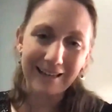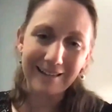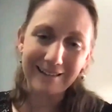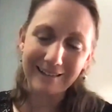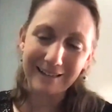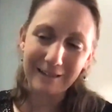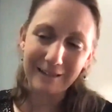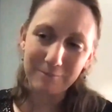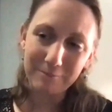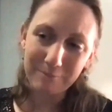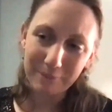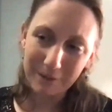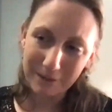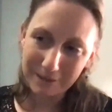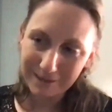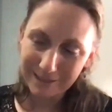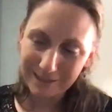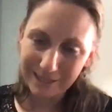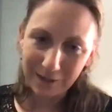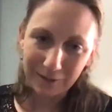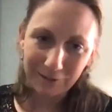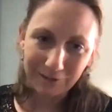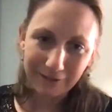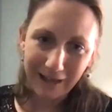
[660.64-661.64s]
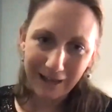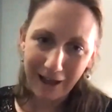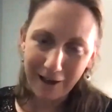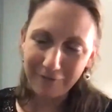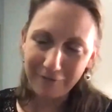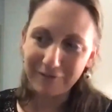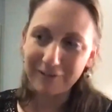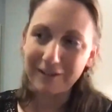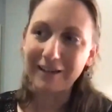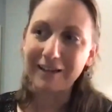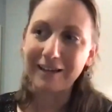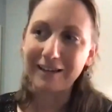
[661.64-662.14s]
and they bust out
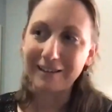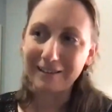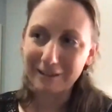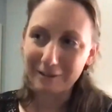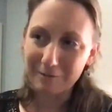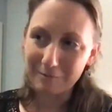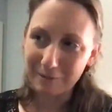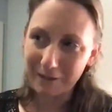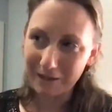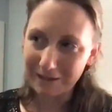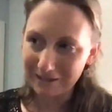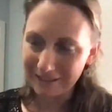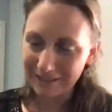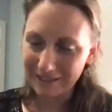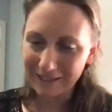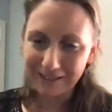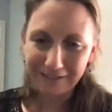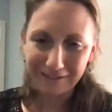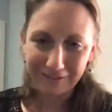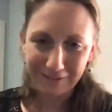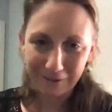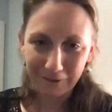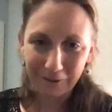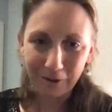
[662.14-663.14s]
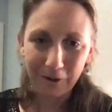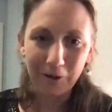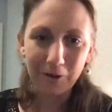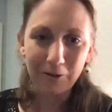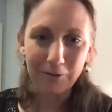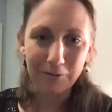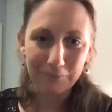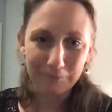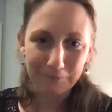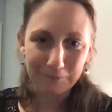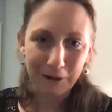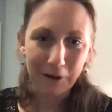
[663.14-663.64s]
laughing, and then by the end, they're
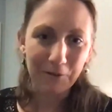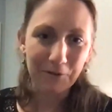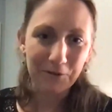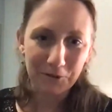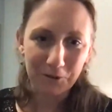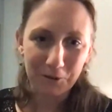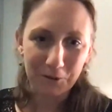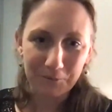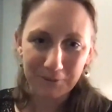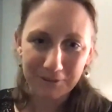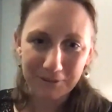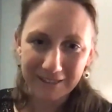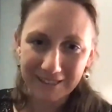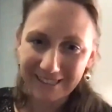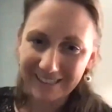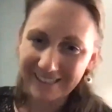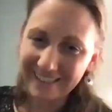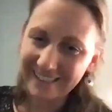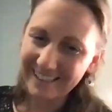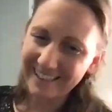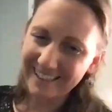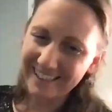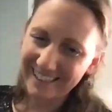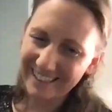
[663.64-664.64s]
all mouth trumpeting.